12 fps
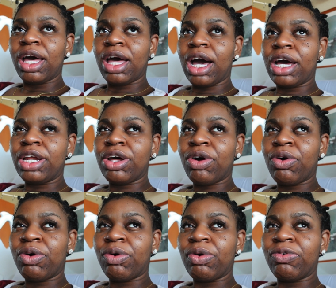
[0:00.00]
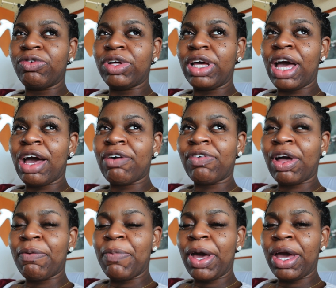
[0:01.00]
I don't really have like
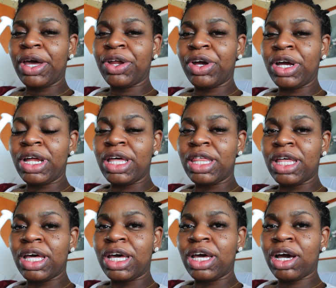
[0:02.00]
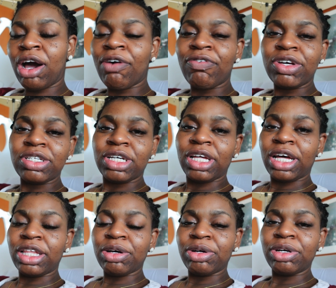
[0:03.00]
pain or anything. Obviously, like
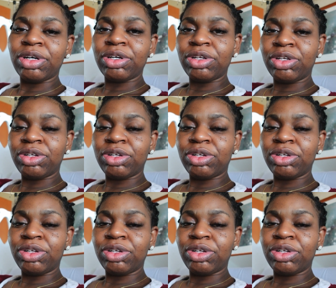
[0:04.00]
the